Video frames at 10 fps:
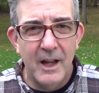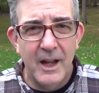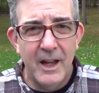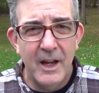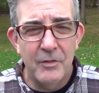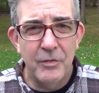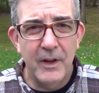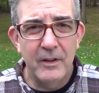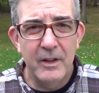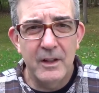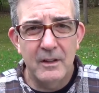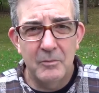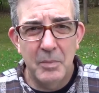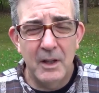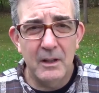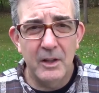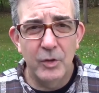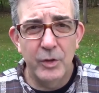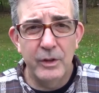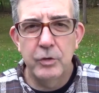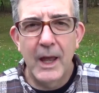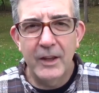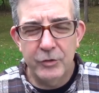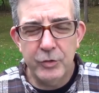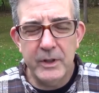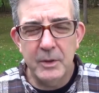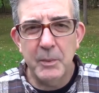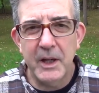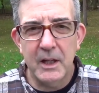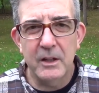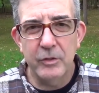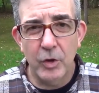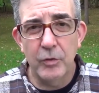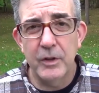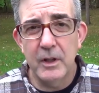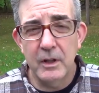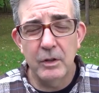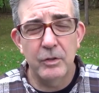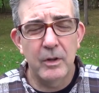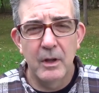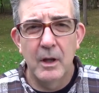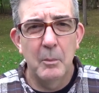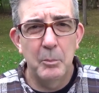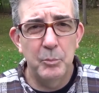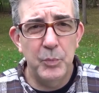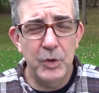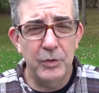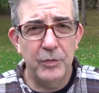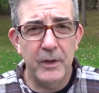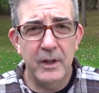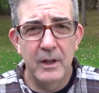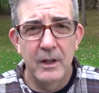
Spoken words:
and I've found that Pelican Gun Oil has treated my guns over the years beautifully.